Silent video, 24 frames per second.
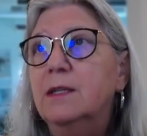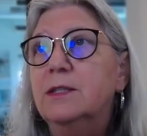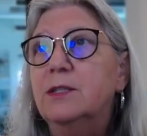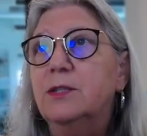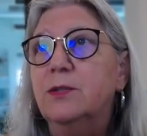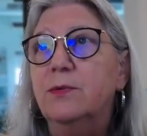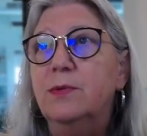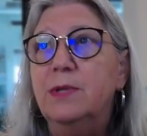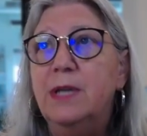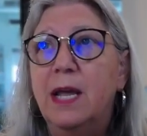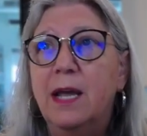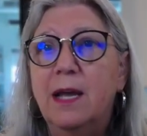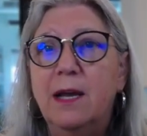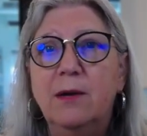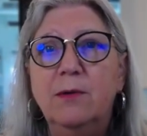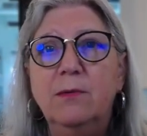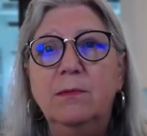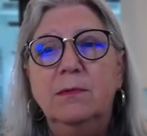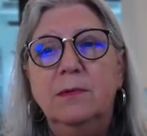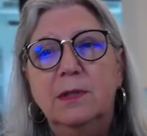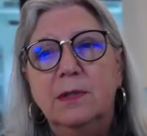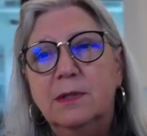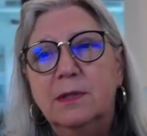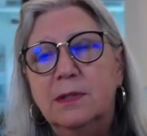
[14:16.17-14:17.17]
So
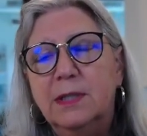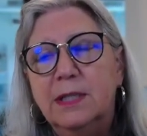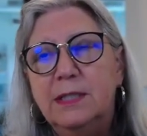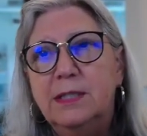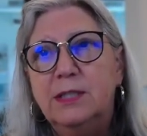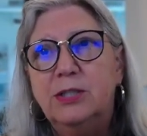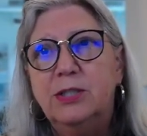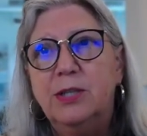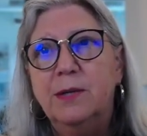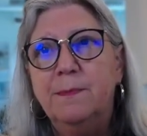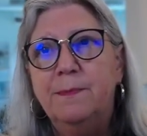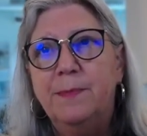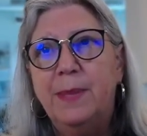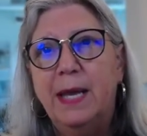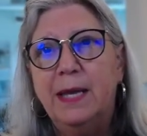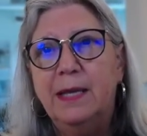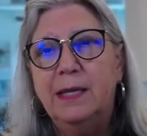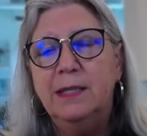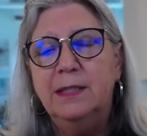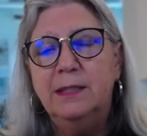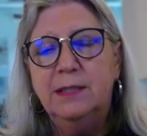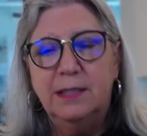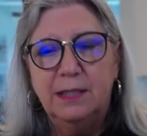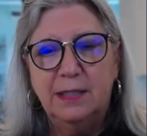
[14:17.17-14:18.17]
now let's jump
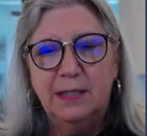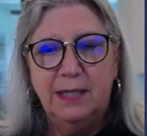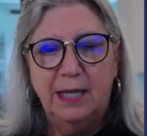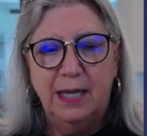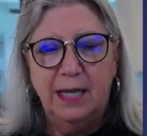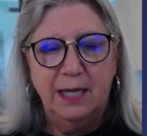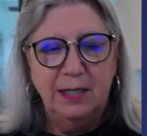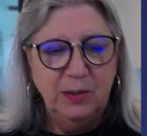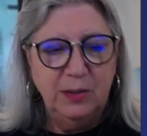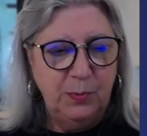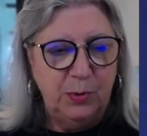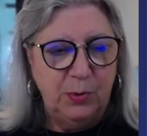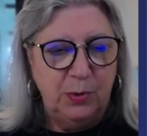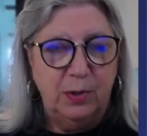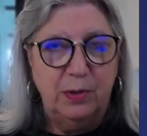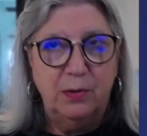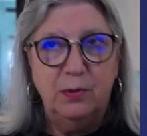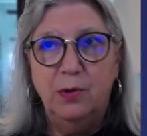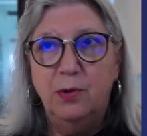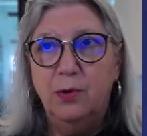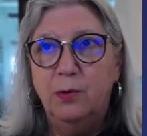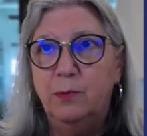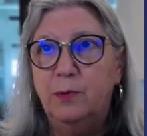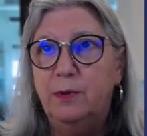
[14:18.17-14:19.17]
back into the
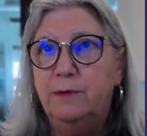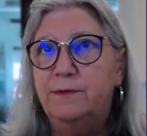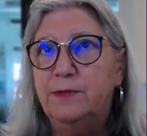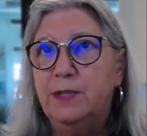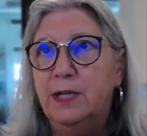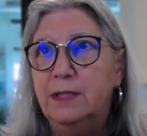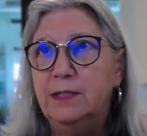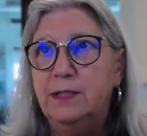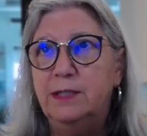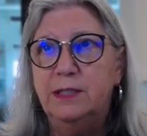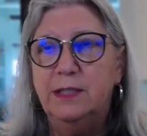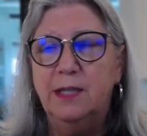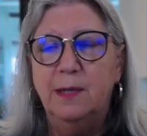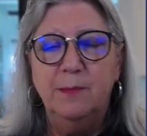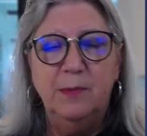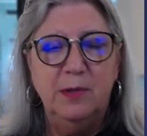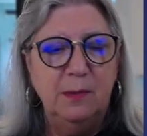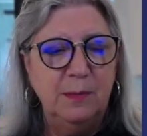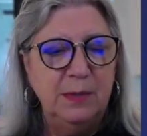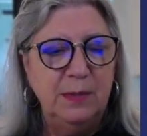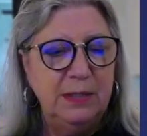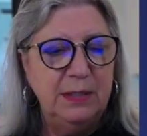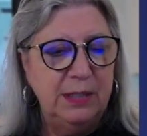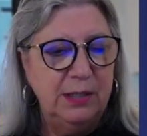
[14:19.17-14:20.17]
dashboard. We've touched some
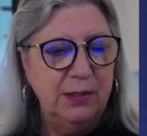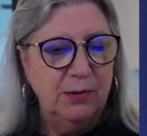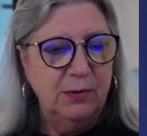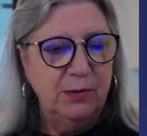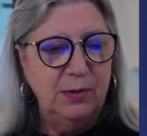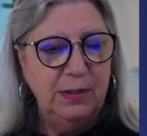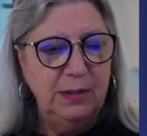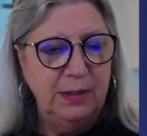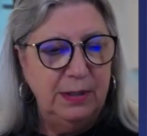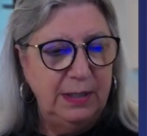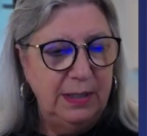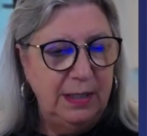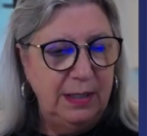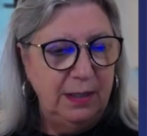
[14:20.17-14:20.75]
of the material